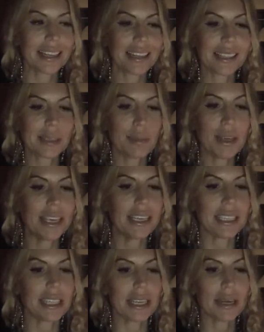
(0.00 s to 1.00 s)
speaking
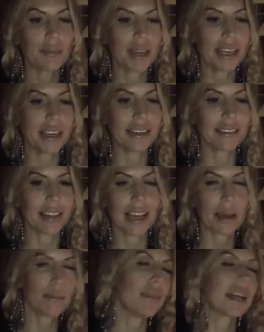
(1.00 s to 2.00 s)
to them in like
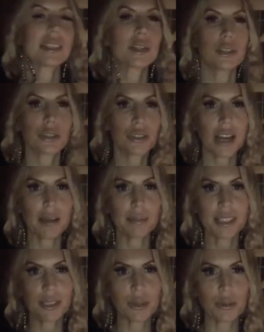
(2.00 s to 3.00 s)
a messenger type
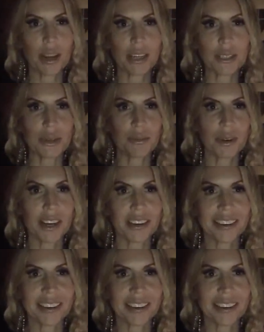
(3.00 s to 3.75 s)
situation where,